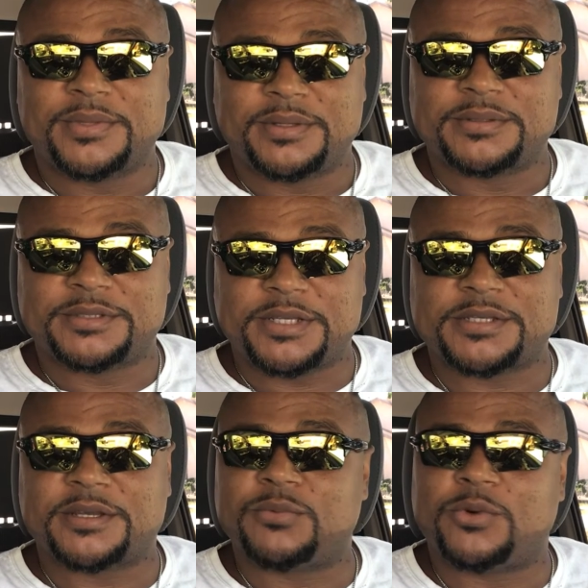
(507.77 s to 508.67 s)

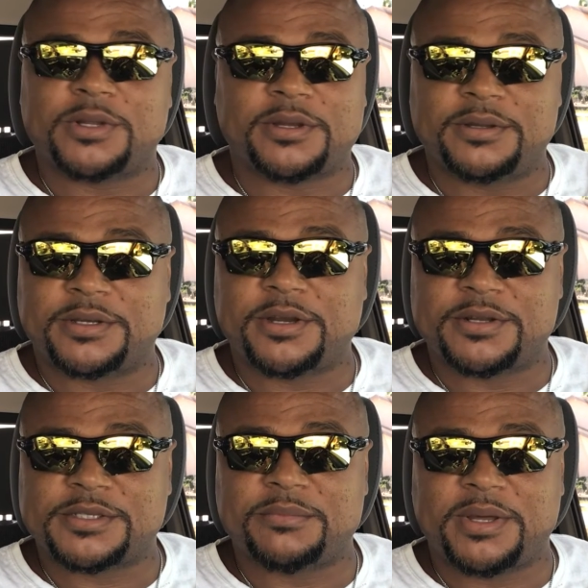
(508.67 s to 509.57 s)
just want to encourage
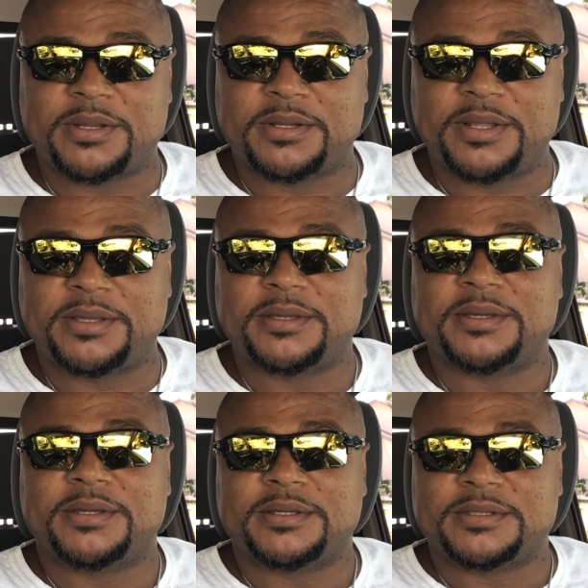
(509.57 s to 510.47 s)
somebody today
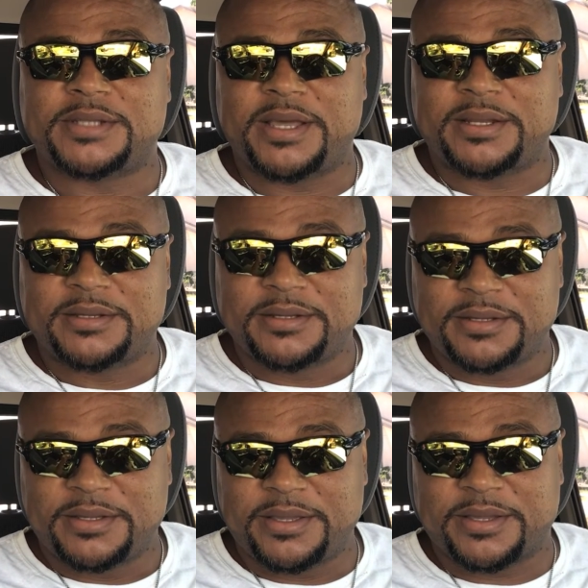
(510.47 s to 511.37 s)
that
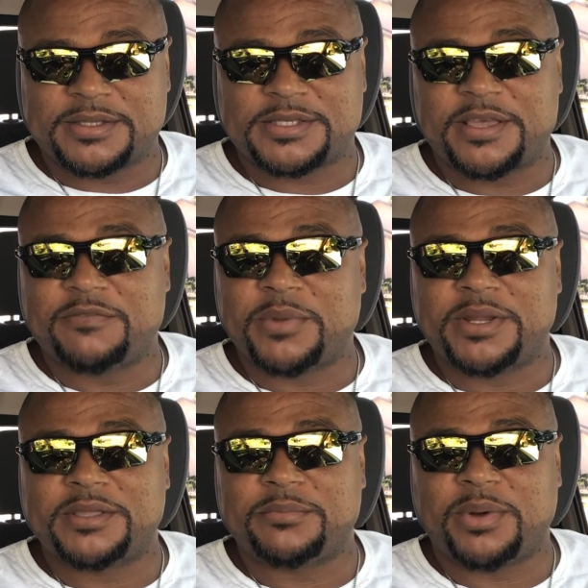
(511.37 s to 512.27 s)
it could save money
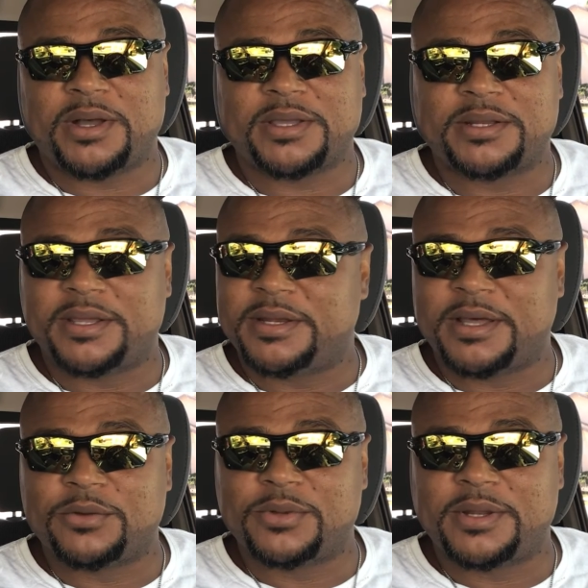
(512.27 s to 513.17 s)
in your pocket, and not
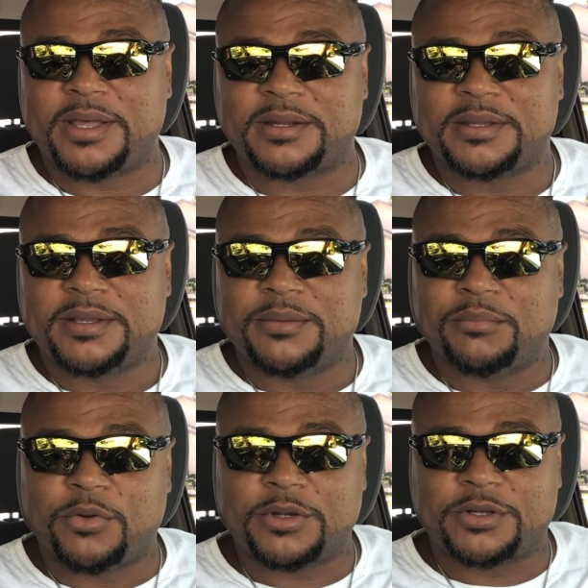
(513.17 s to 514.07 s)
only that,
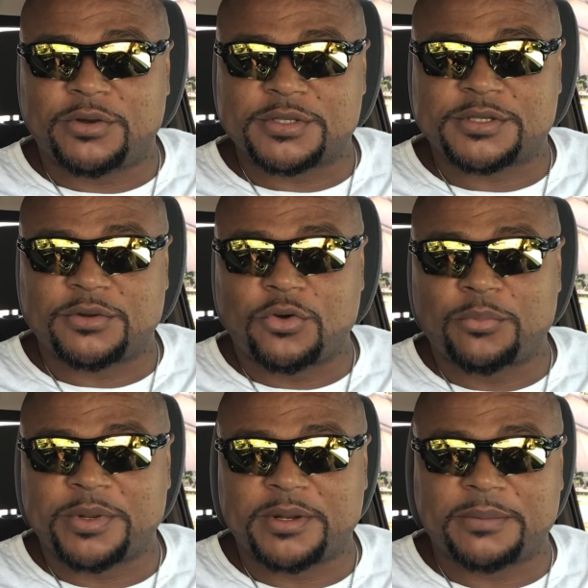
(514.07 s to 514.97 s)
more doors go to
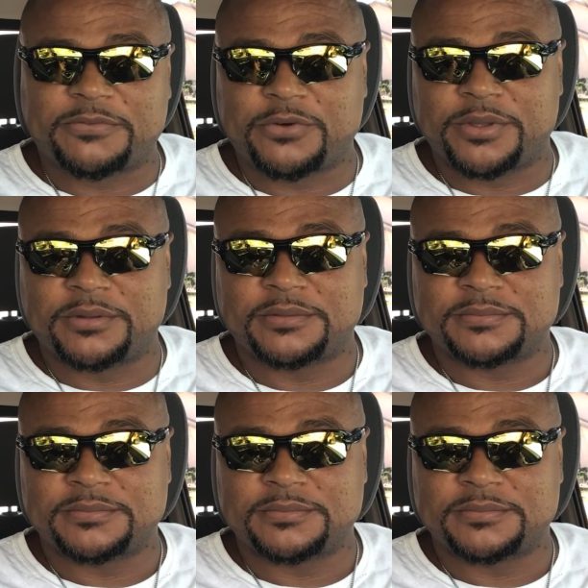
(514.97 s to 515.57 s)
opening up for you.